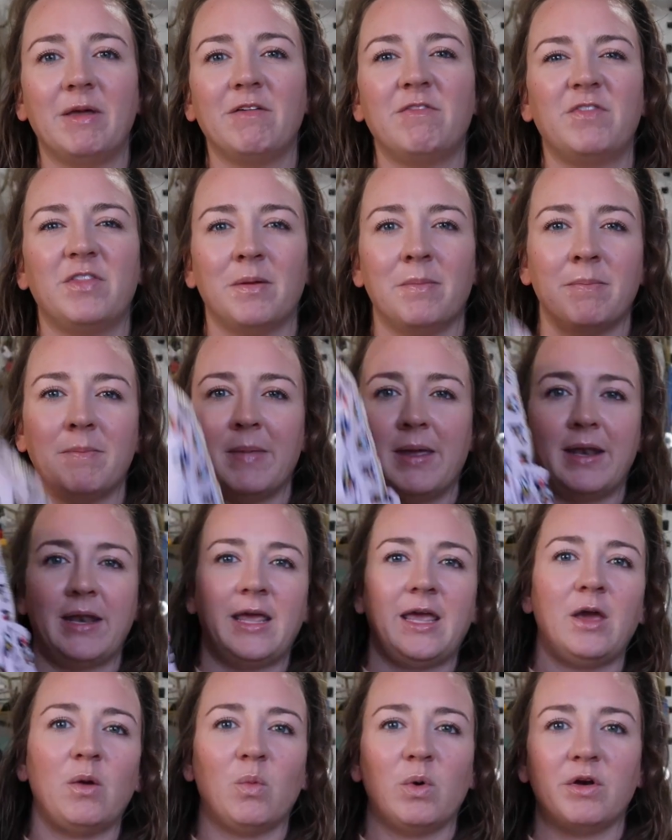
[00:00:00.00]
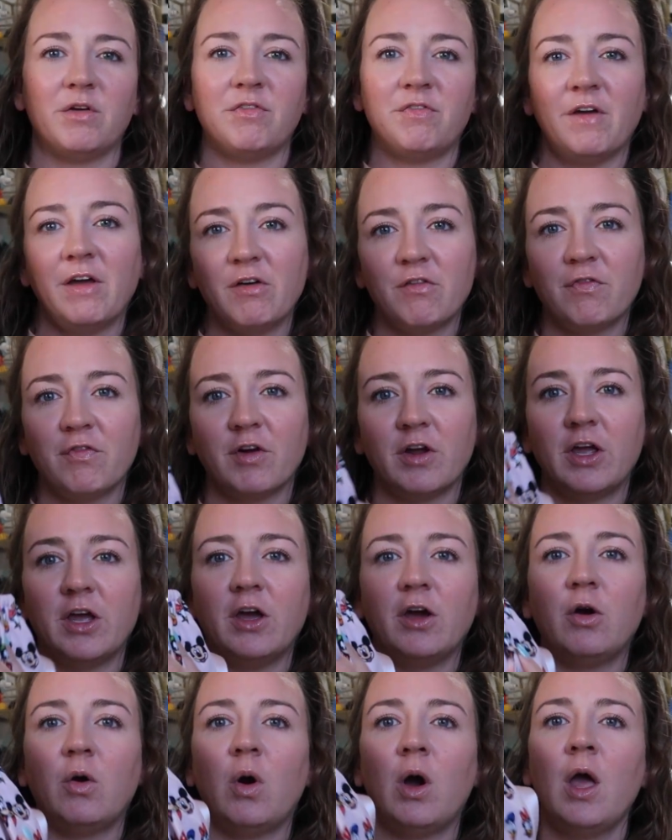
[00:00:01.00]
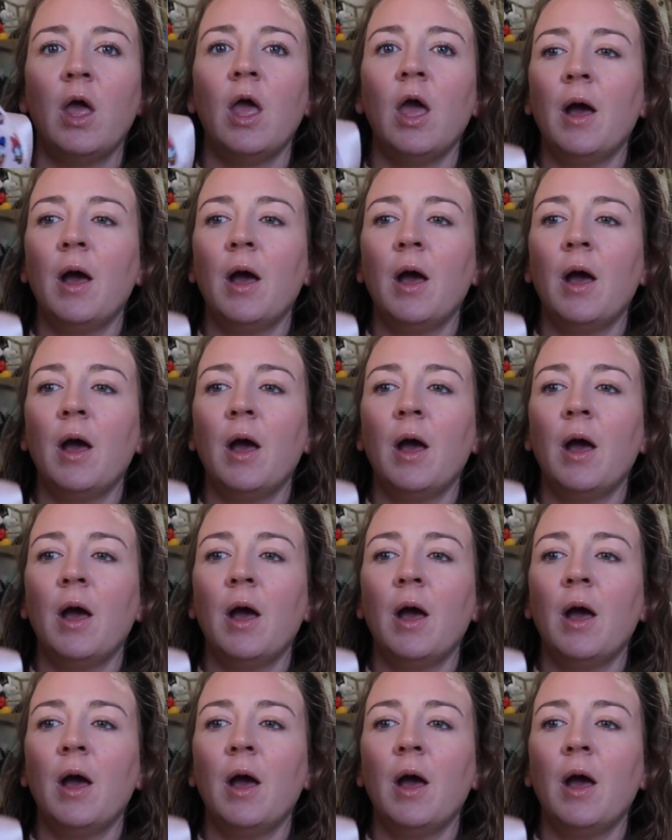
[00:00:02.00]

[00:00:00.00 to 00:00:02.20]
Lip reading: if the mini would fit for you.